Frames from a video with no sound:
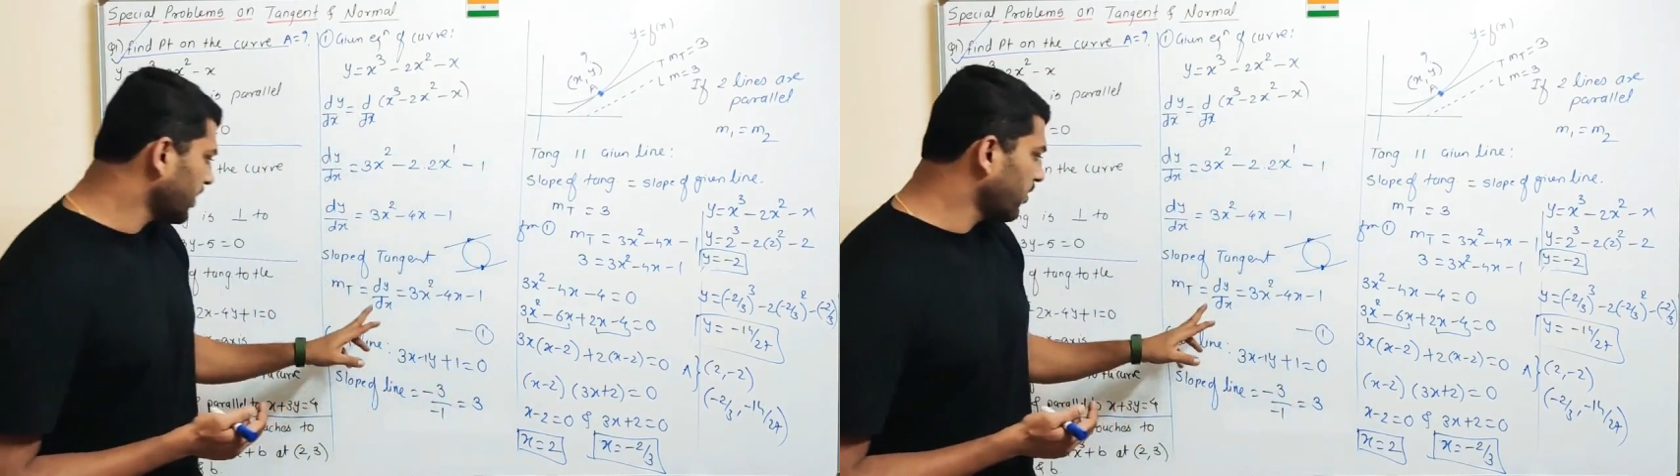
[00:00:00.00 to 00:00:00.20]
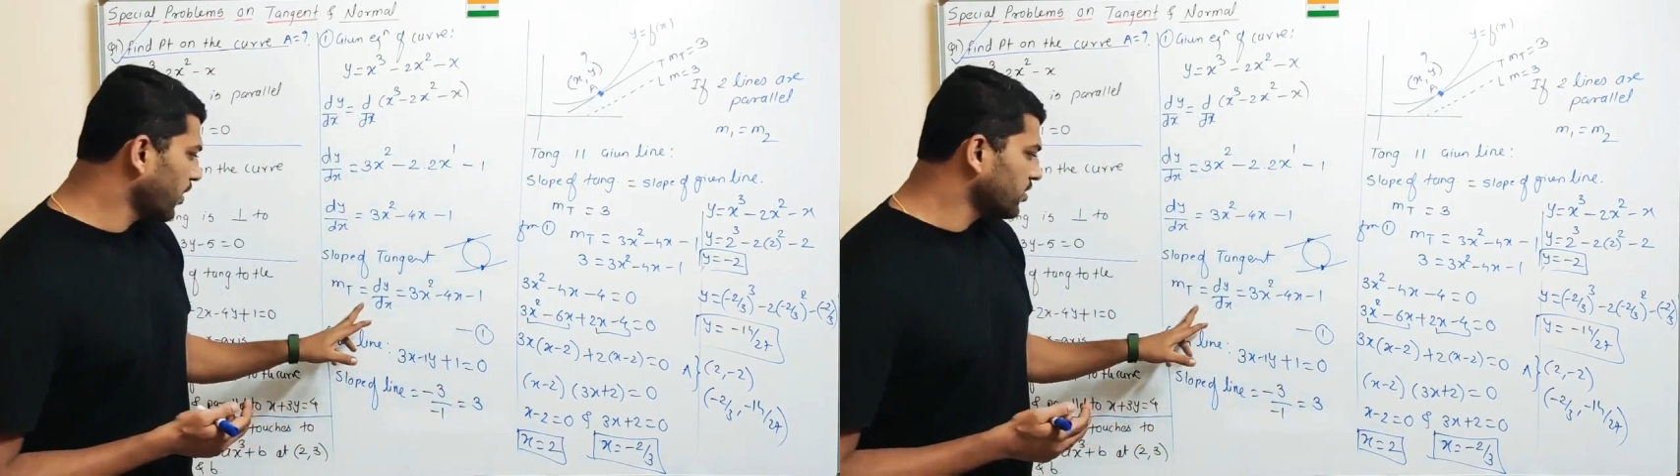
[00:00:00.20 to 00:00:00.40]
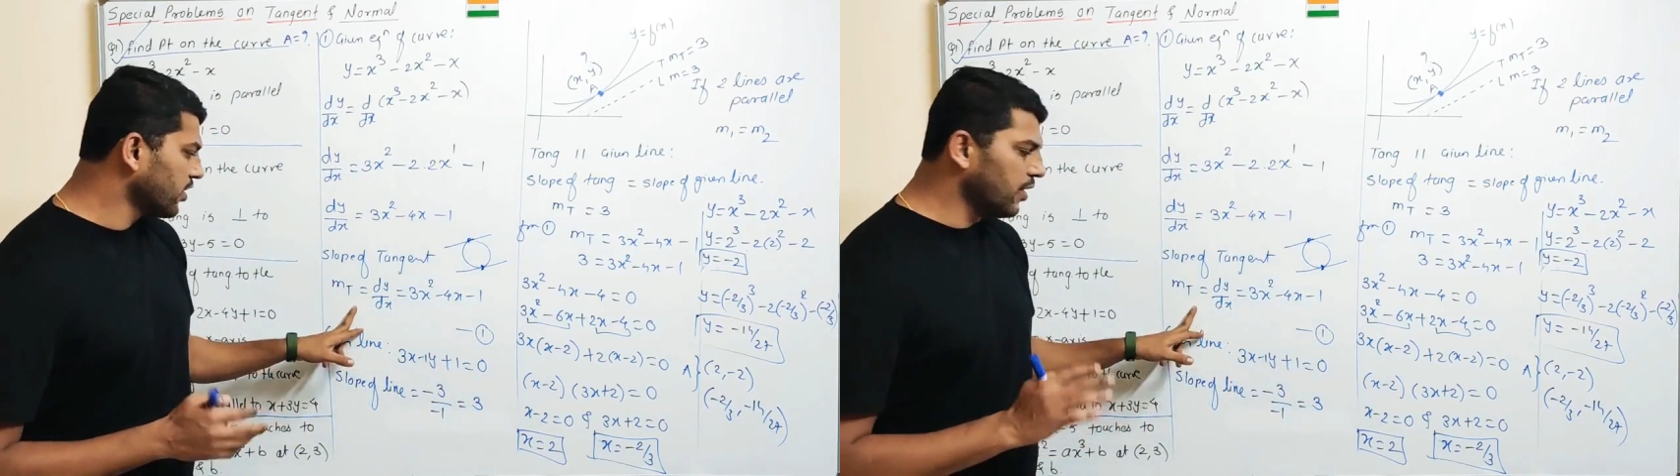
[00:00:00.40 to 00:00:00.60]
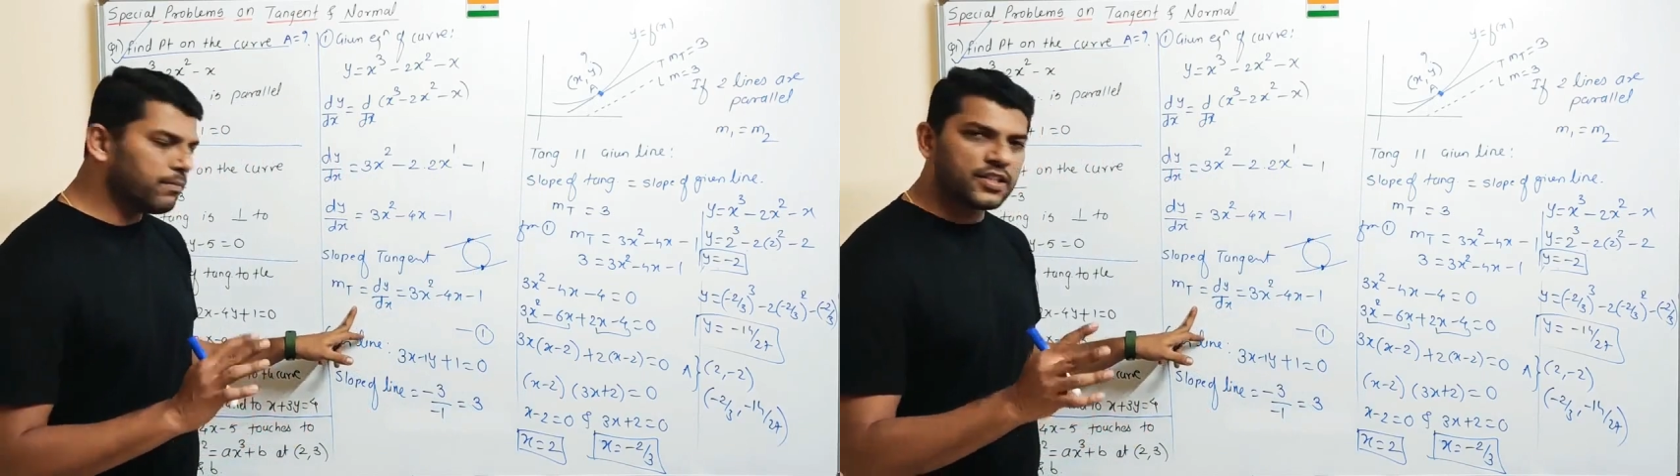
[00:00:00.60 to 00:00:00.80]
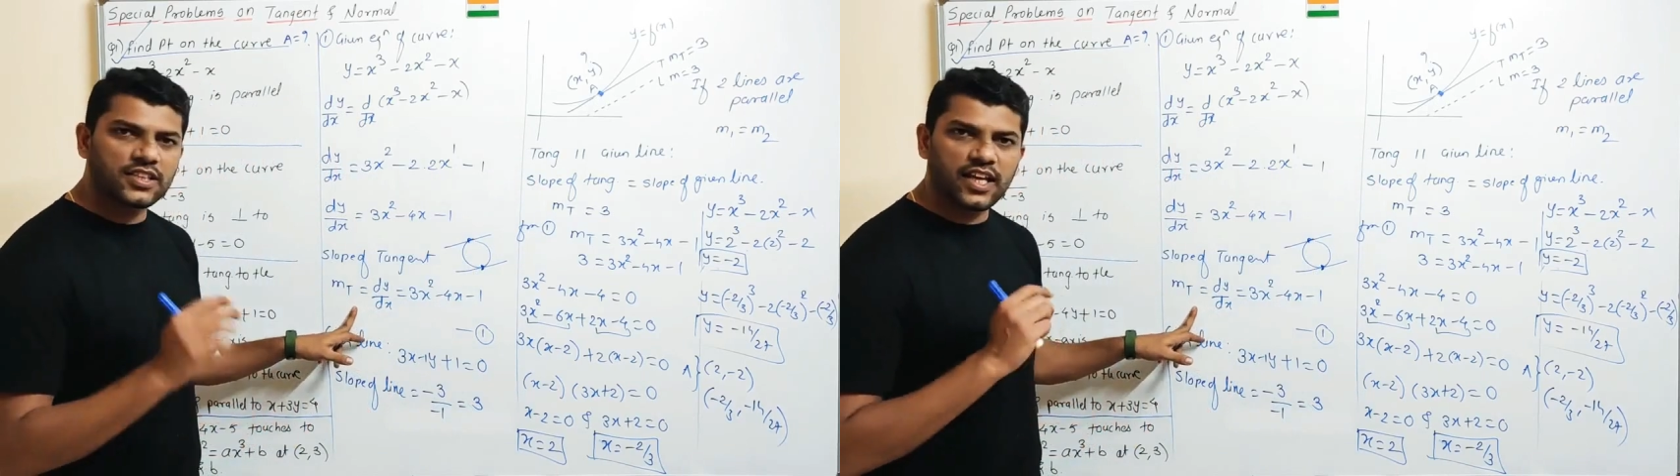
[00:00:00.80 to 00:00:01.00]
and y, so
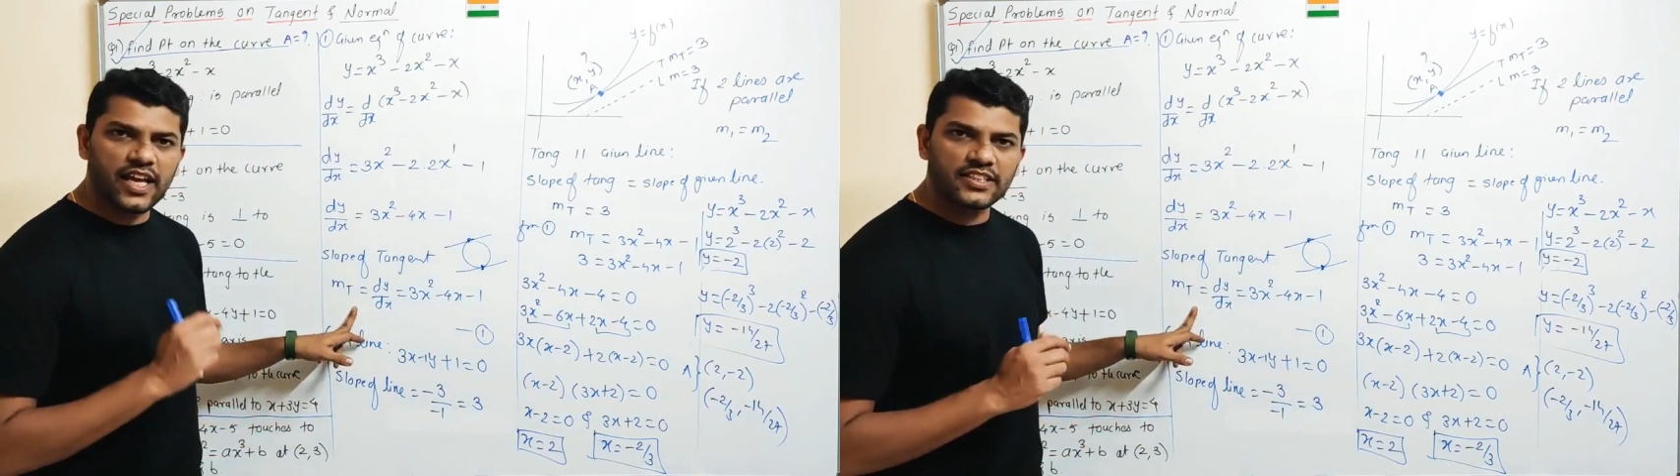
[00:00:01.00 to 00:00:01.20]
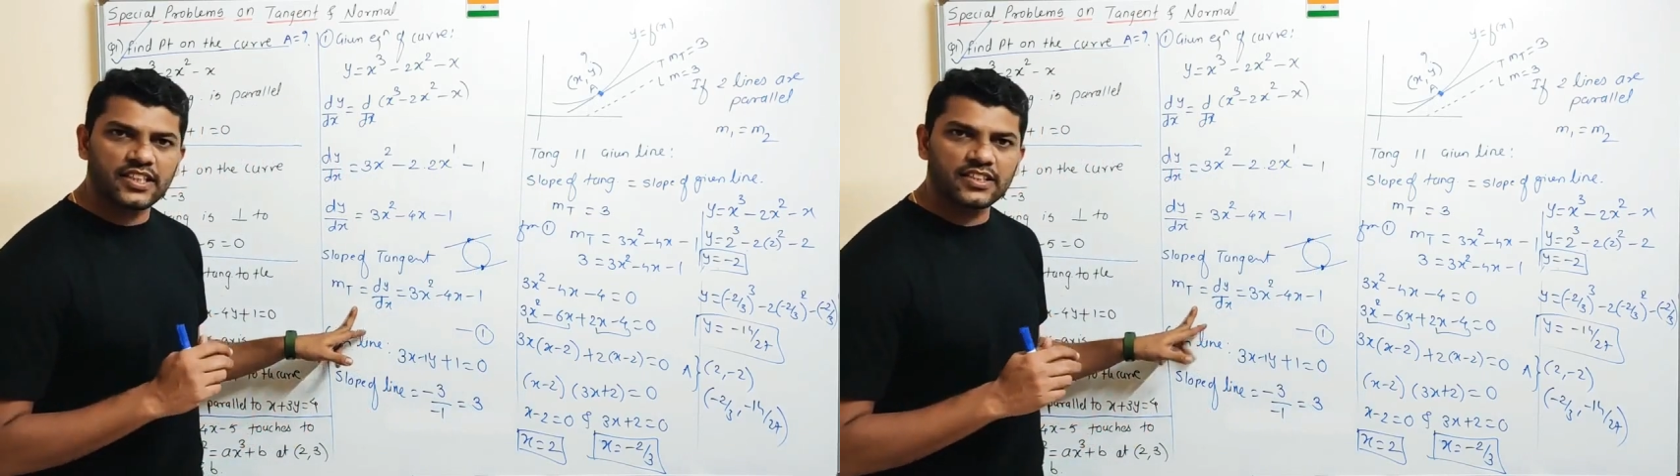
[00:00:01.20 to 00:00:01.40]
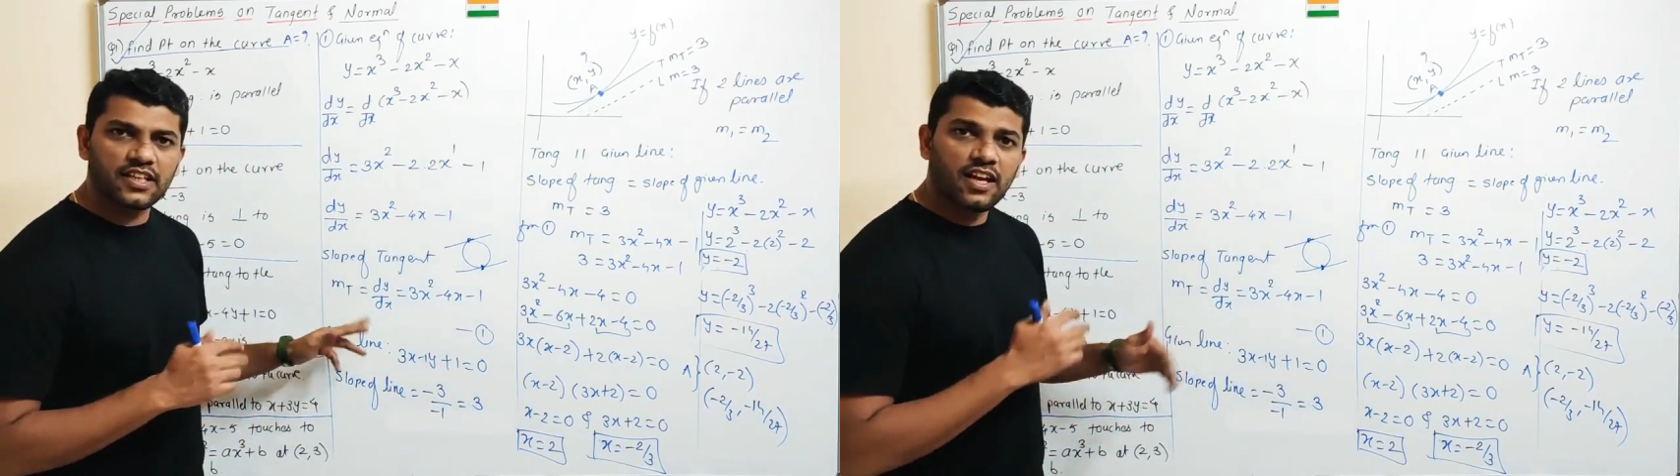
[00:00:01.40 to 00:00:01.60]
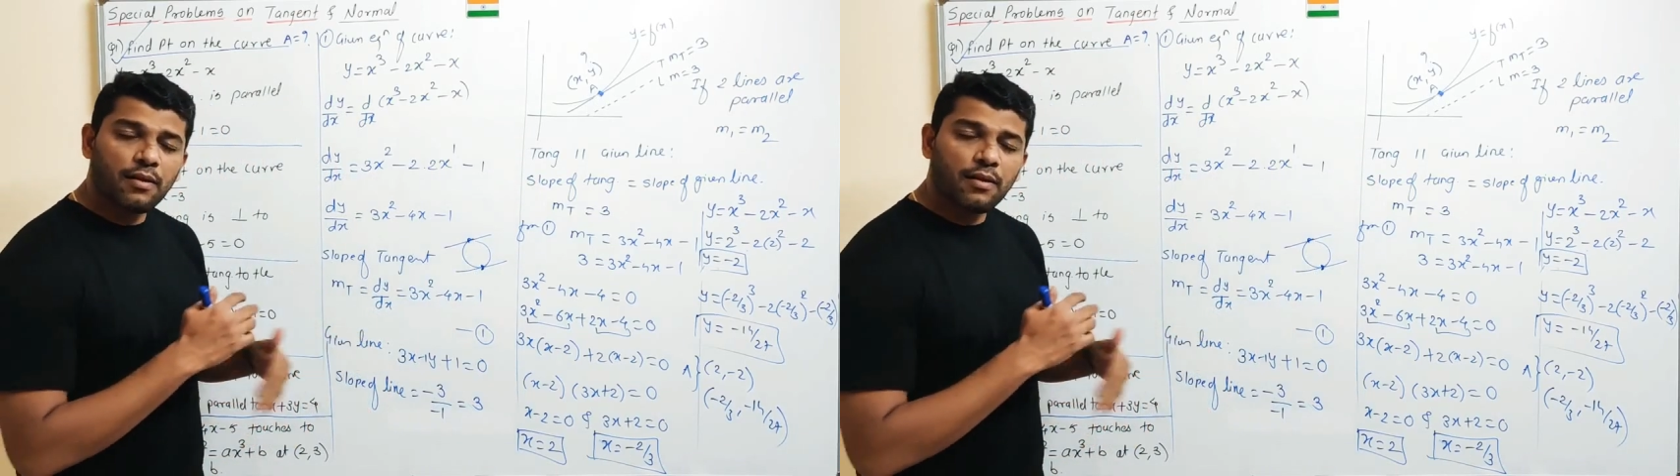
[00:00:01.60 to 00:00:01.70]
keep this thing as it is.